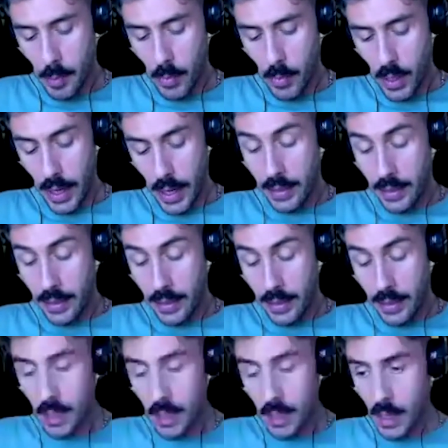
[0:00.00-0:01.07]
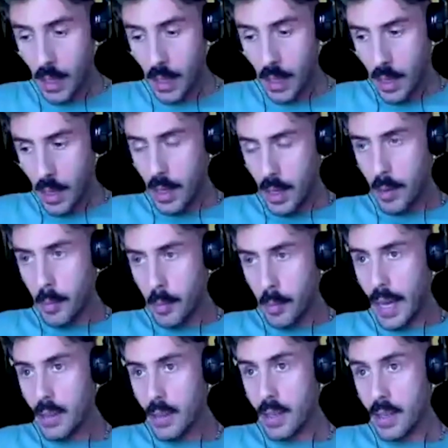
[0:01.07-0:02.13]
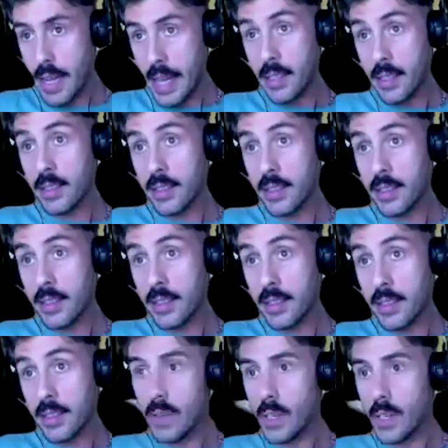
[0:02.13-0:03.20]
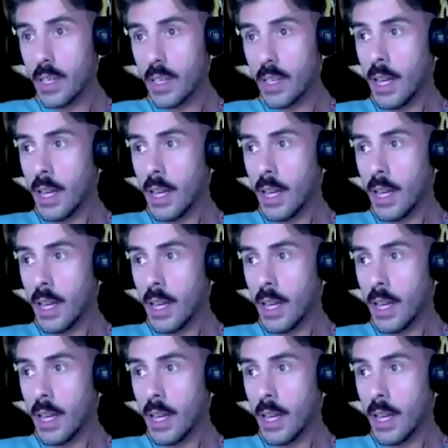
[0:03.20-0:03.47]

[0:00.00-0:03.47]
entertainment based and entertainment driven,